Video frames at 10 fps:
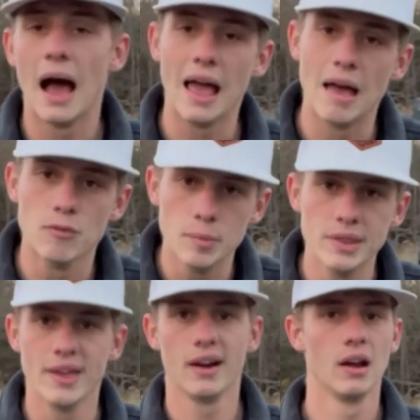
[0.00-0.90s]
I have them
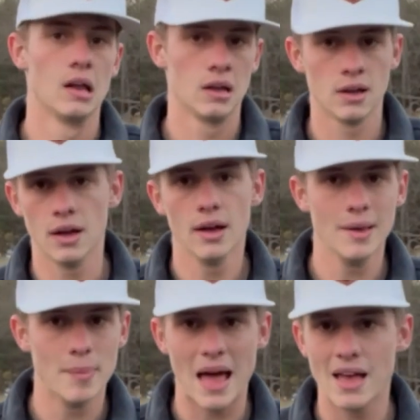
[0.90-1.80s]
in there. A
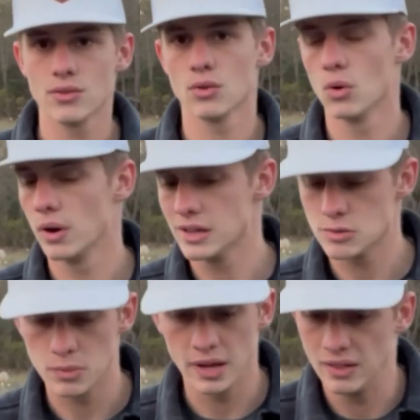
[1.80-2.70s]
bass or a
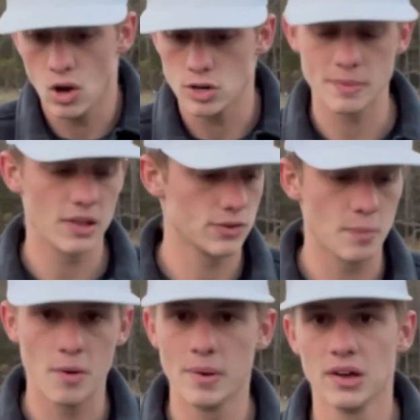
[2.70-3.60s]
largemouth,
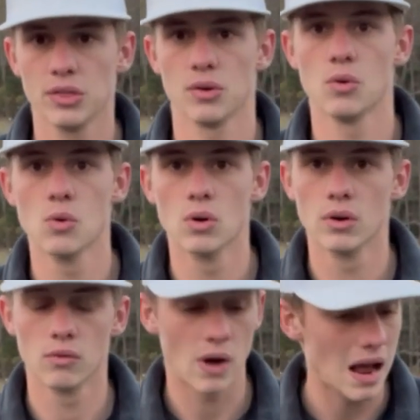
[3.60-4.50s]
smallmouth,
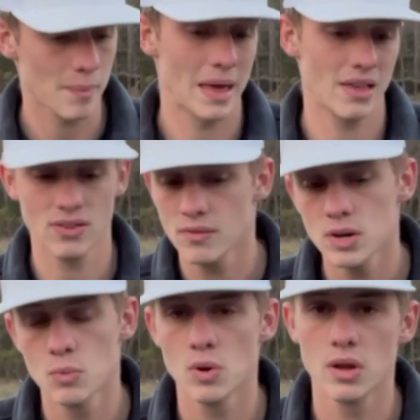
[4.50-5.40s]
or rock bass even
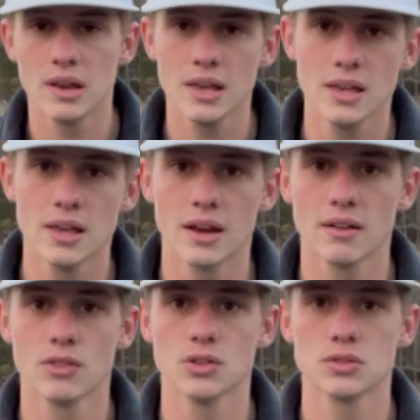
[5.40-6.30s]
would eat any
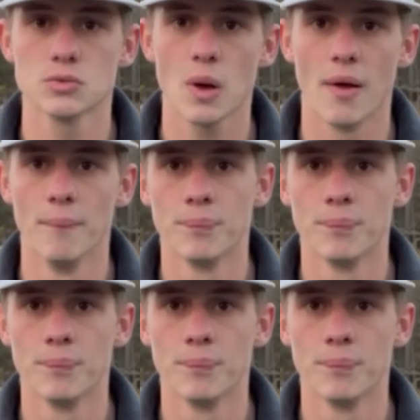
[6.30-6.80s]
of those as well.